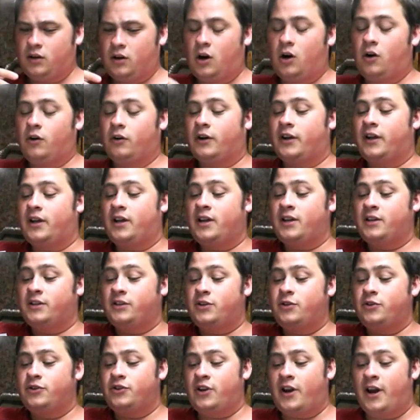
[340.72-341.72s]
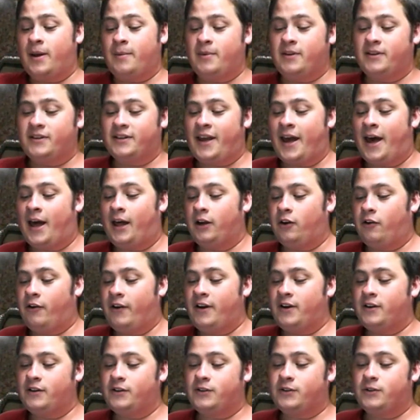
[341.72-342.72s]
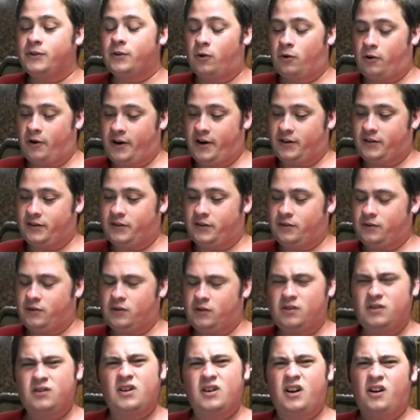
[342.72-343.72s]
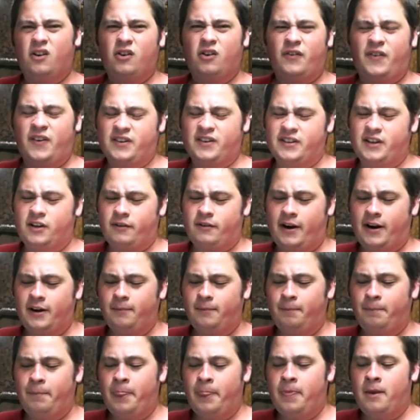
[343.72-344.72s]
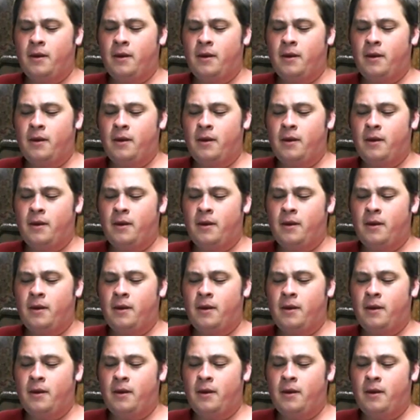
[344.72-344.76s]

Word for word: oh, his username is CalgarySaurus. I don't know if I said it right.